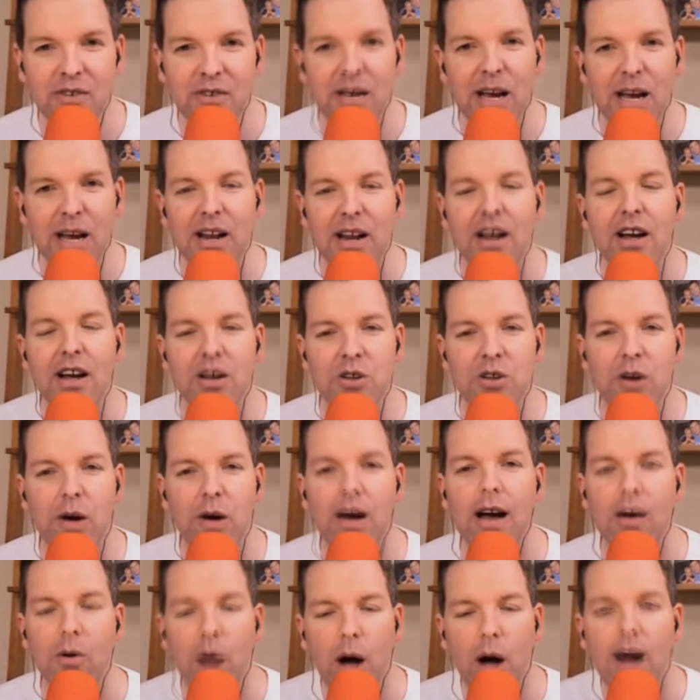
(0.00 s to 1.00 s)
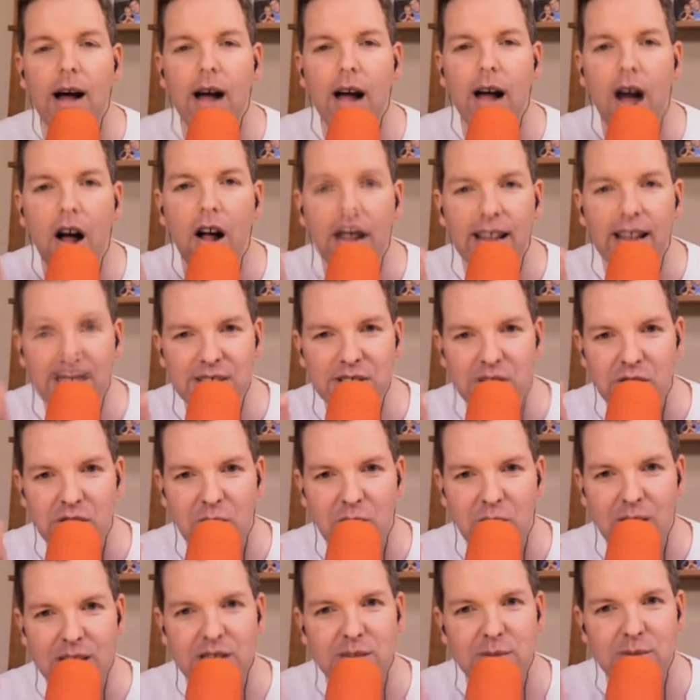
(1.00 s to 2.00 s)
wait. So I'll answer your
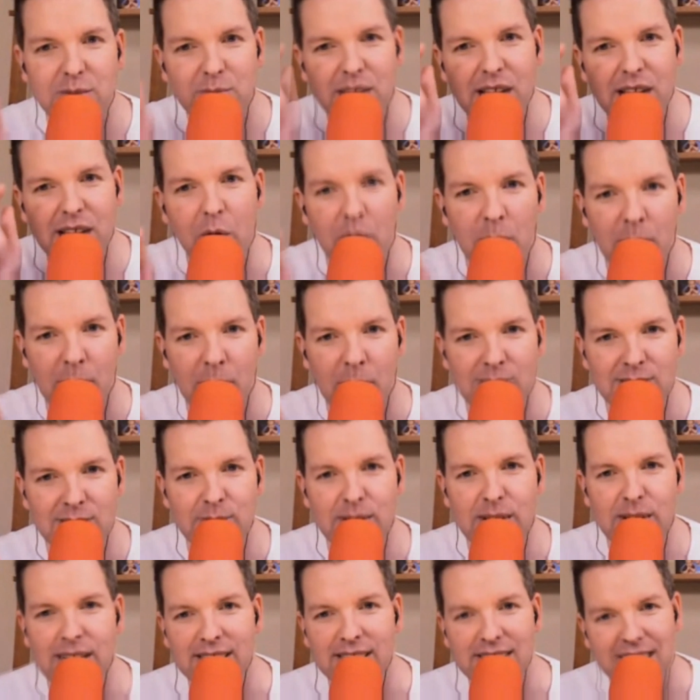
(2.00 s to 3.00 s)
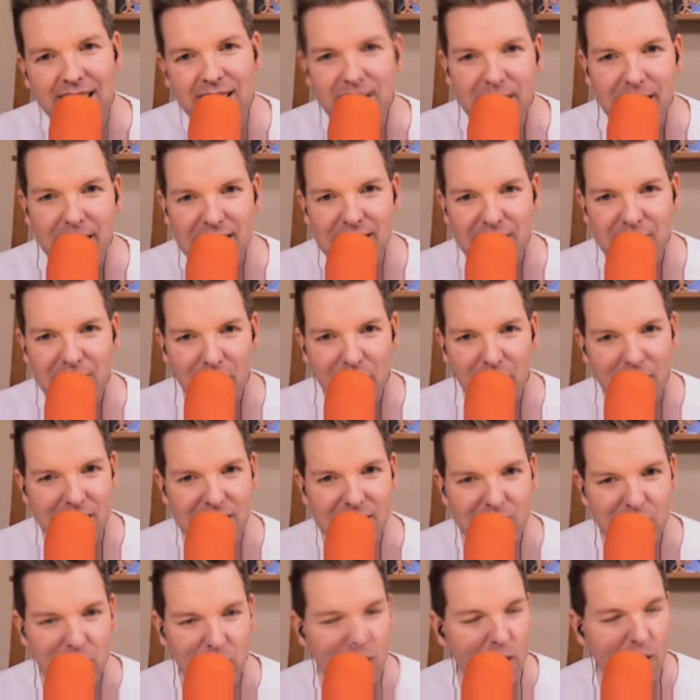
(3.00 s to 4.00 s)
question, but that reminds me. I'll tell you guys a funny
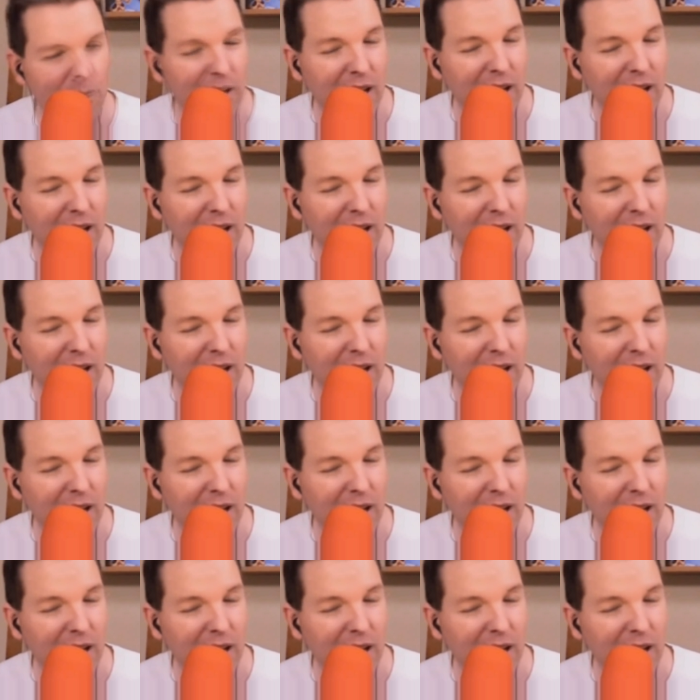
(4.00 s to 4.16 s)
story.